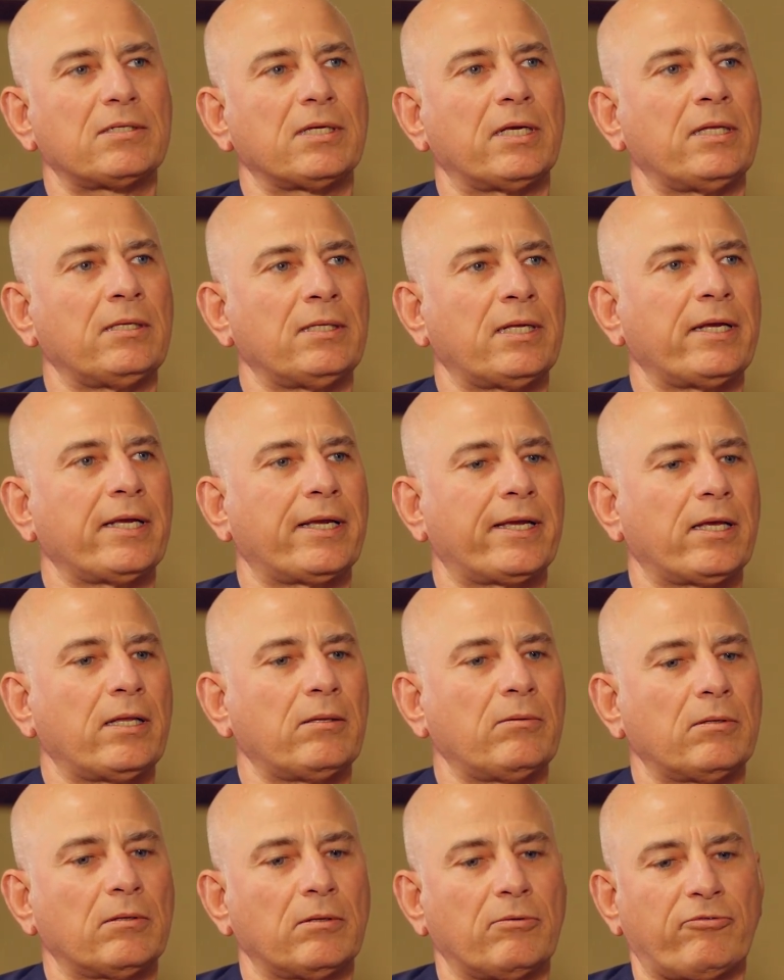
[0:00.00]
and I
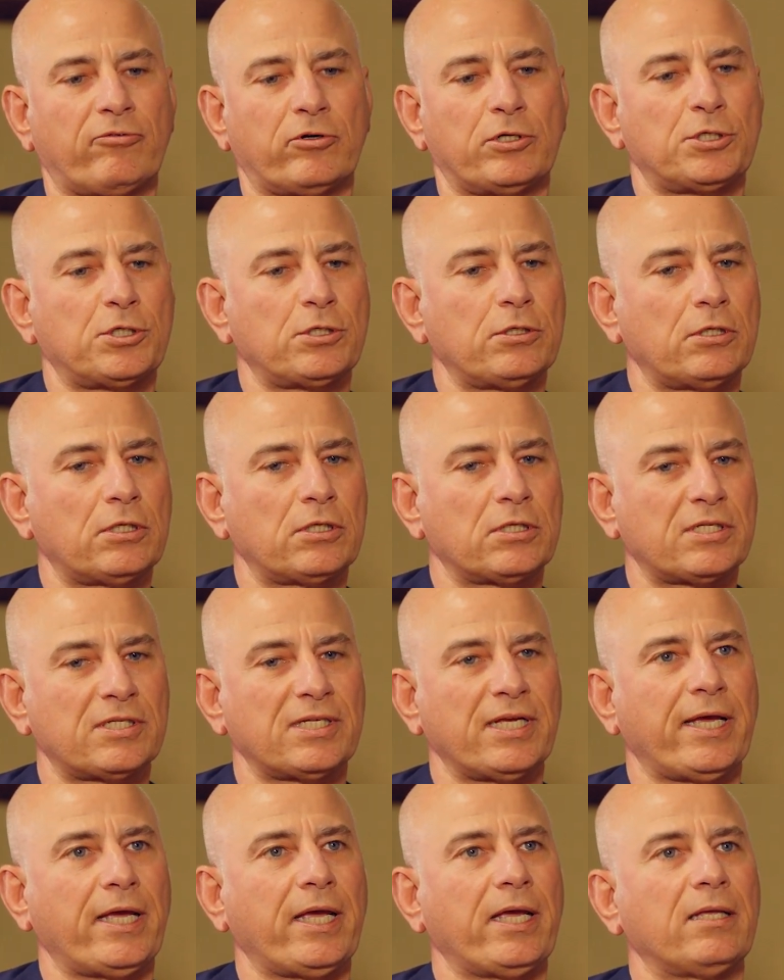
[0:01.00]
can for sure
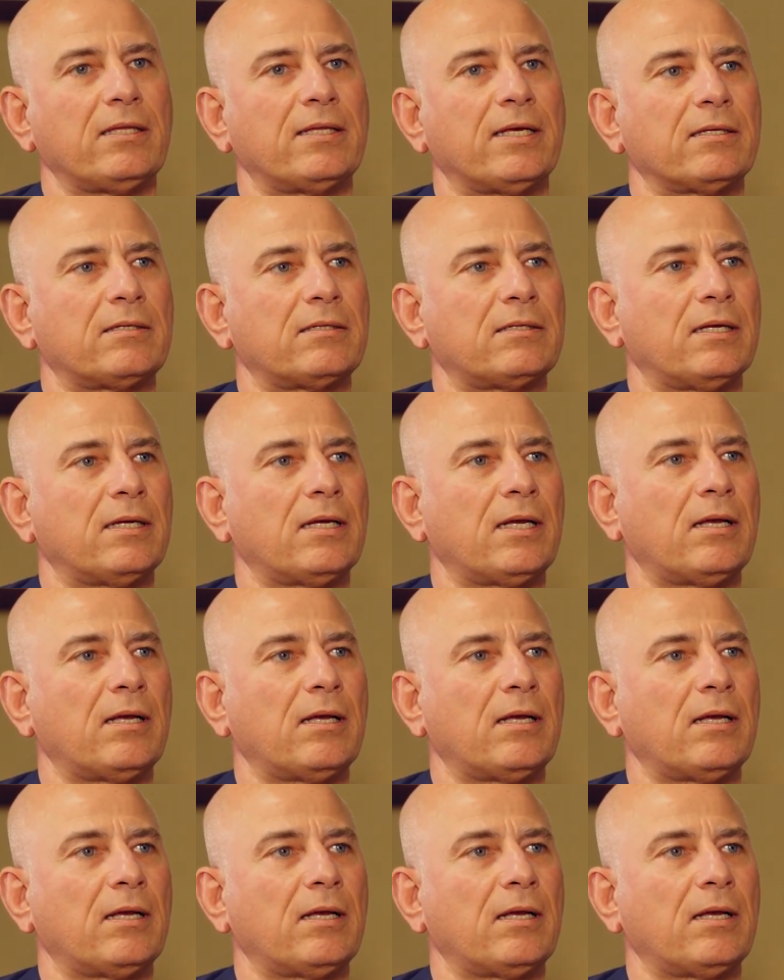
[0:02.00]
say that